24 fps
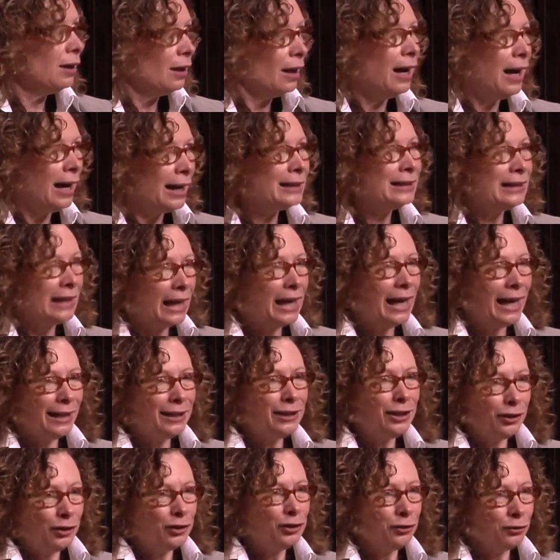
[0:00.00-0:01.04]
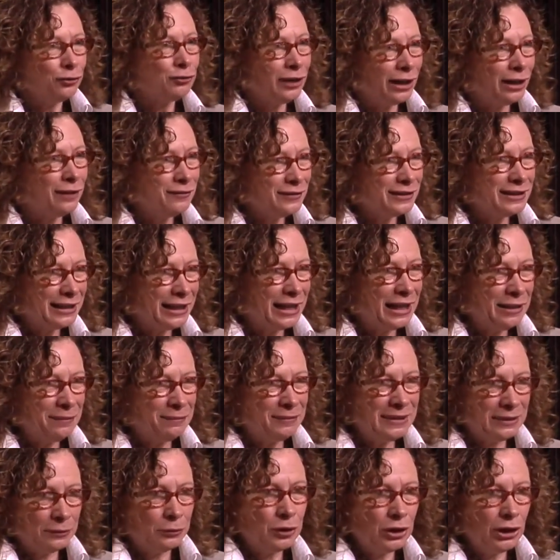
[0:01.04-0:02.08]
online and you're revved up
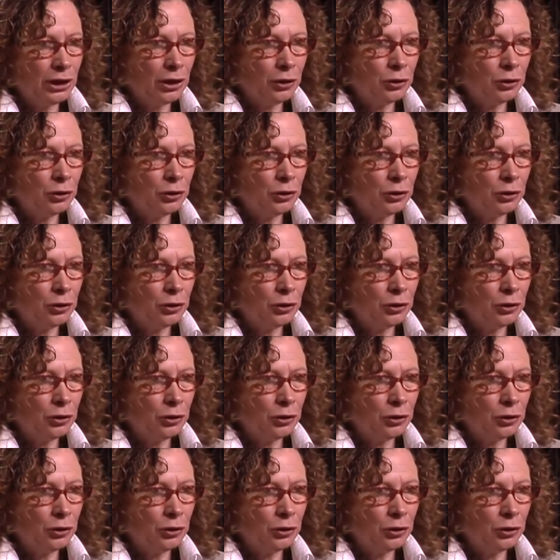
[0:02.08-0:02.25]
and you know